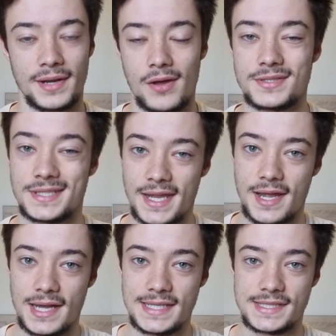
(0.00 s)
Now today
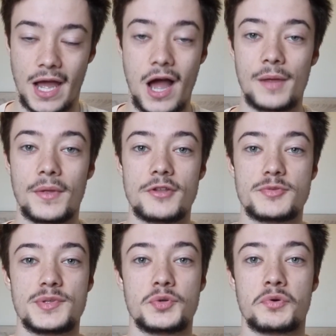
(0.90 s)
guys, I'm going
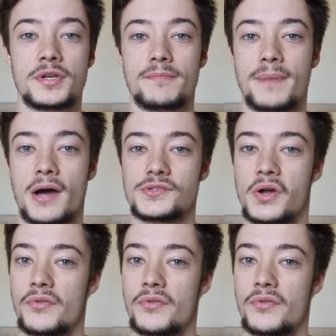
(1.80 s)
to be talking about